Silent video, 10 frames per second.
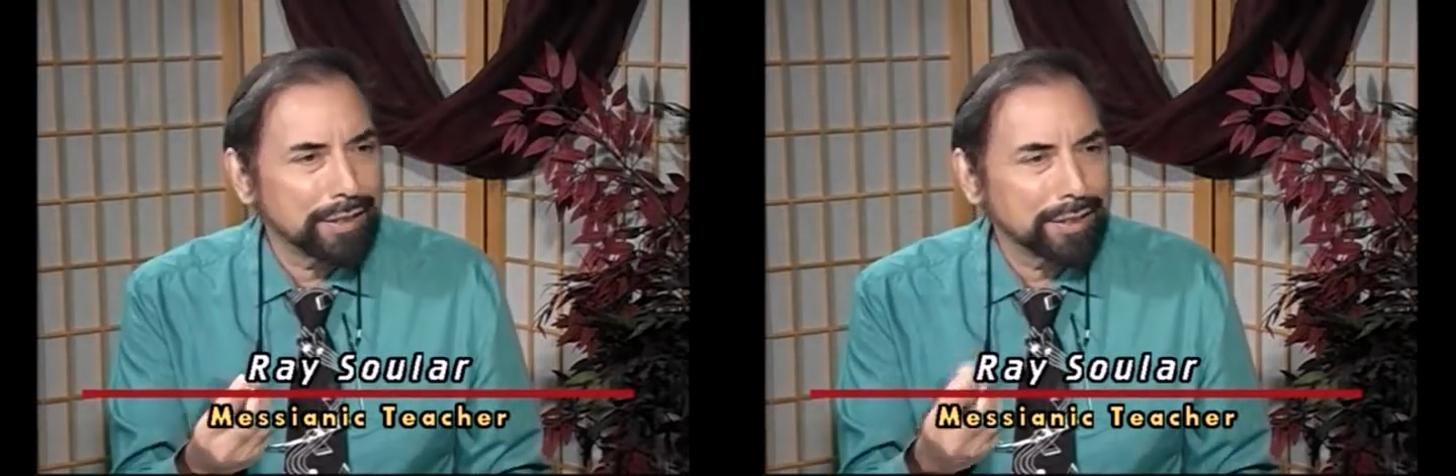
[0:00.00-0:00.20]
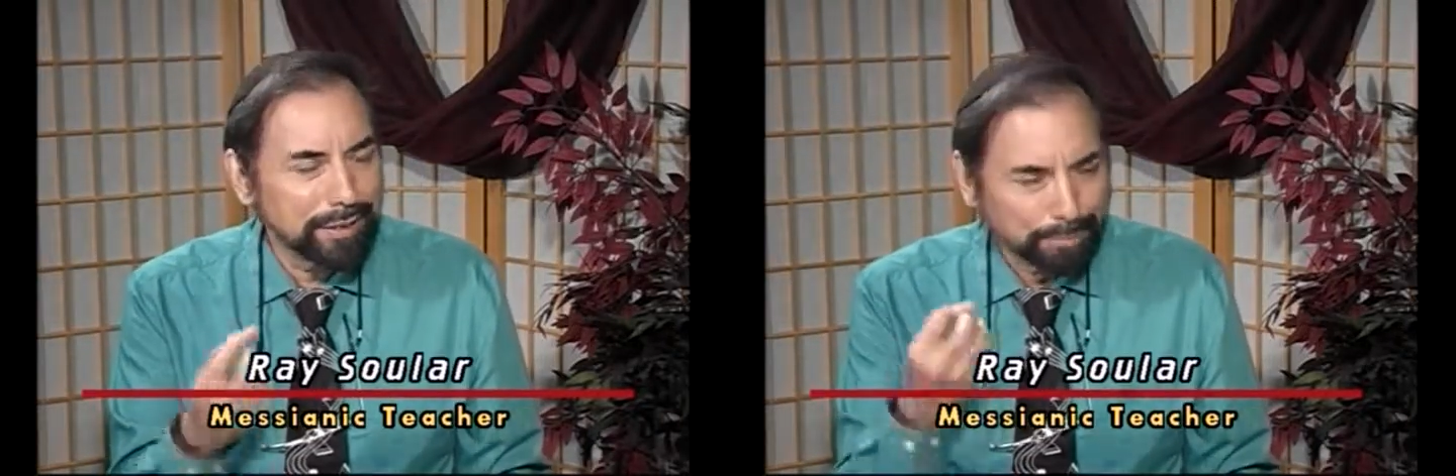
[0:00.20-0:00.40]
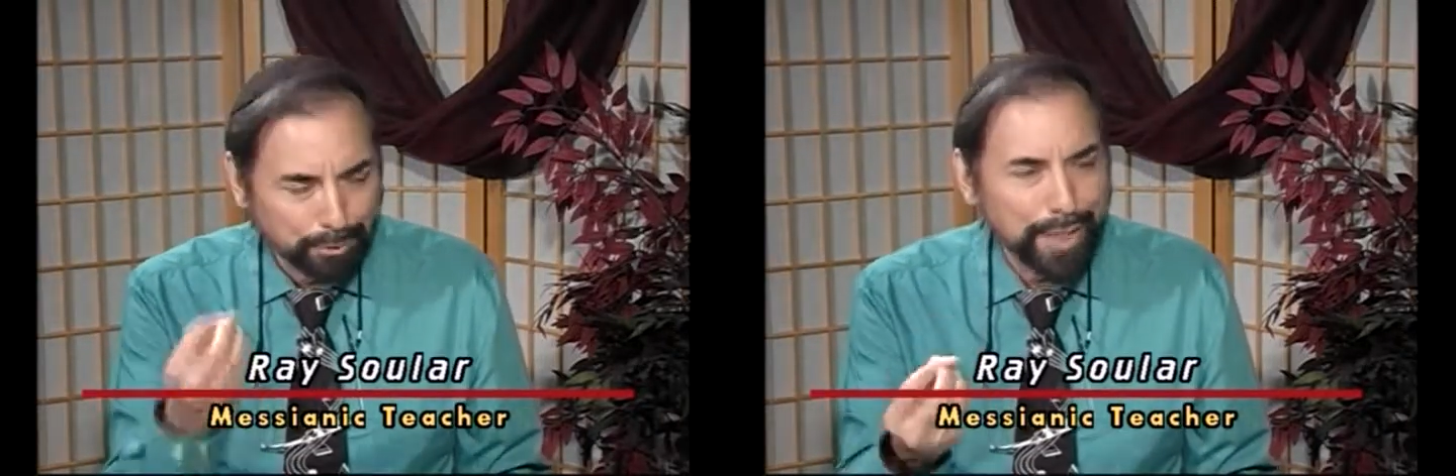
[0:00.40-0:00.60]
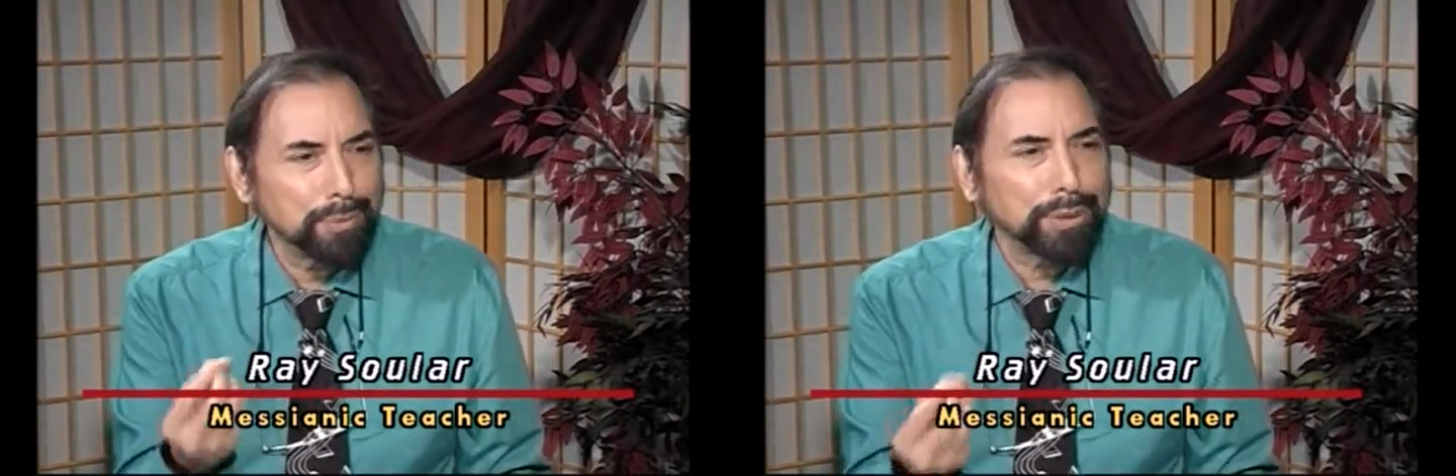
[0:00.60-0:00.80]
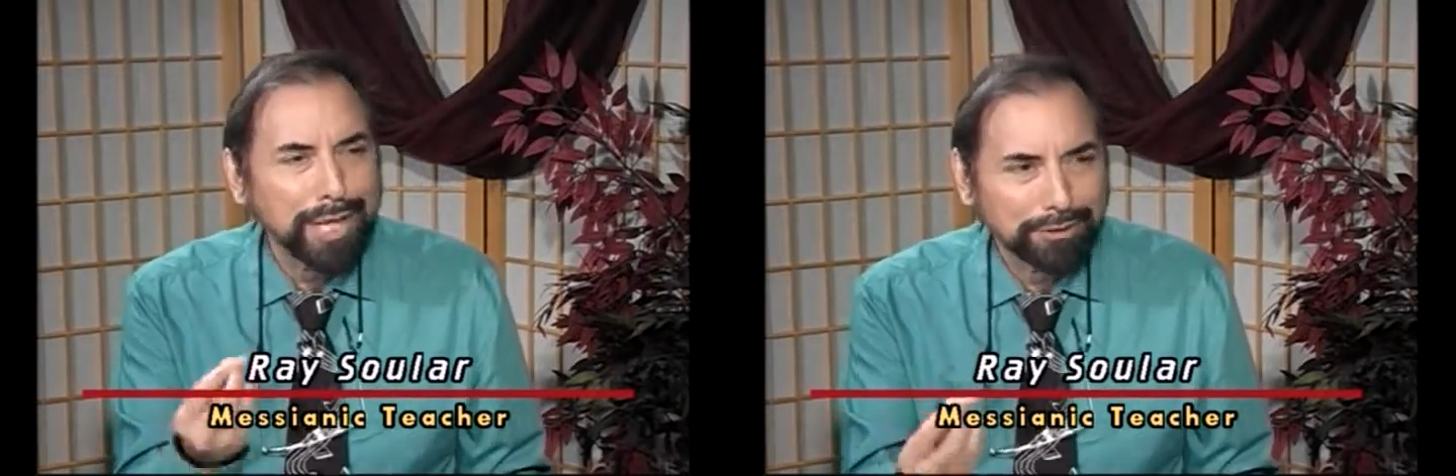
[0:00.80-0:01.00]
the bread
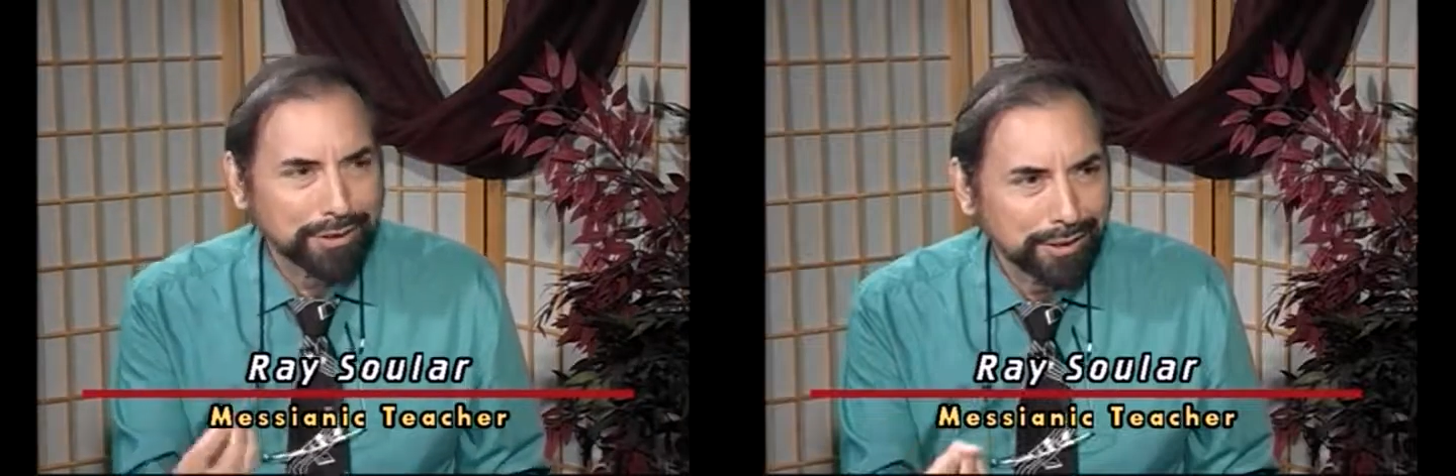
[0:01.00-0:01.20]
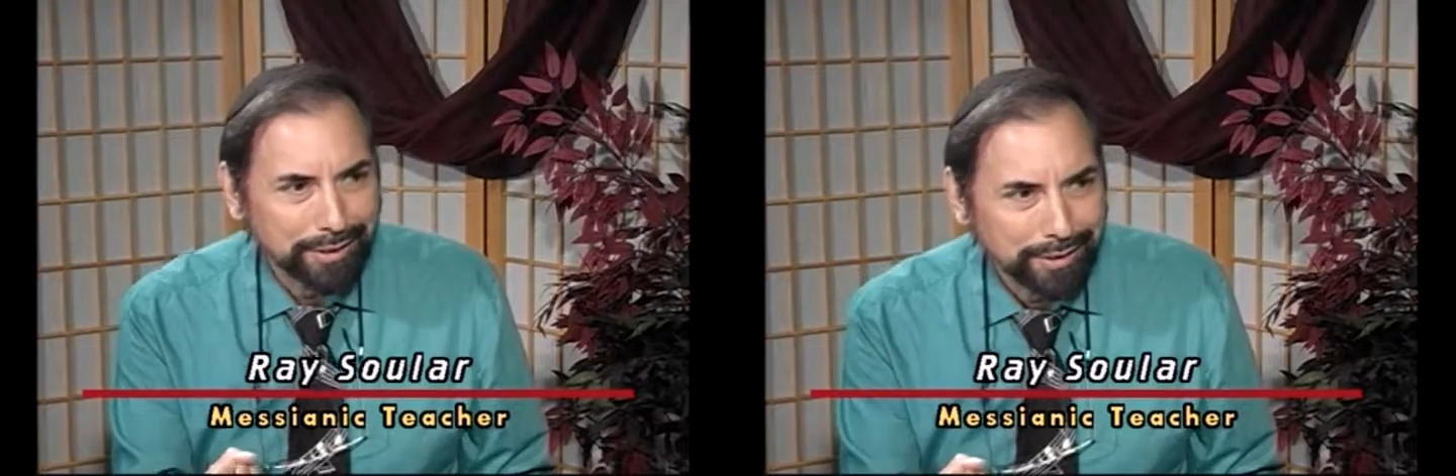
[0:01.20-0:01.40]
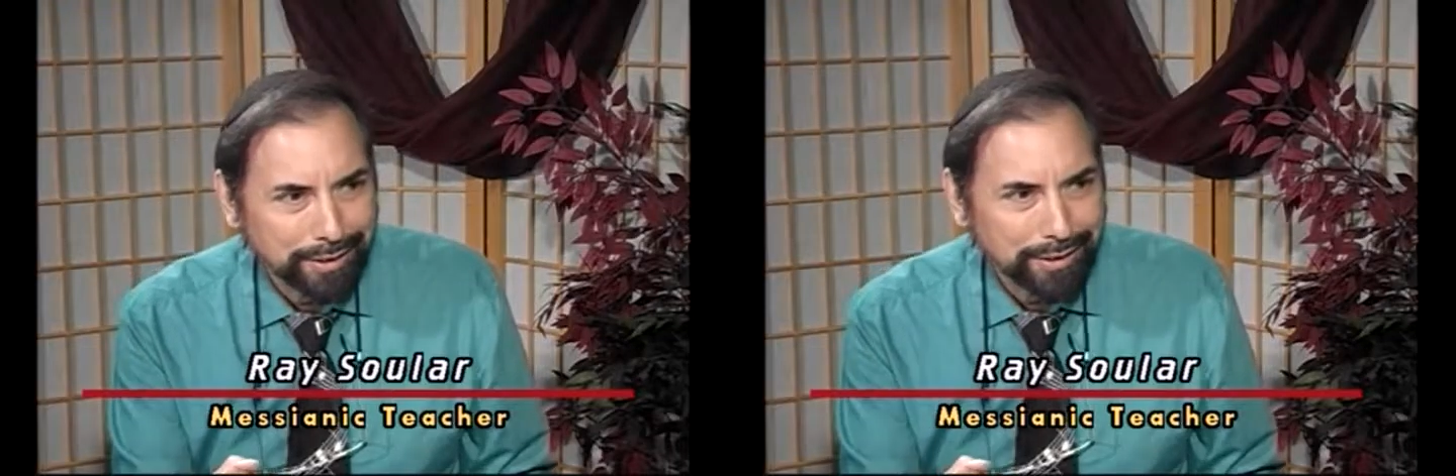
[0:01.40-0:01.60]
without sin.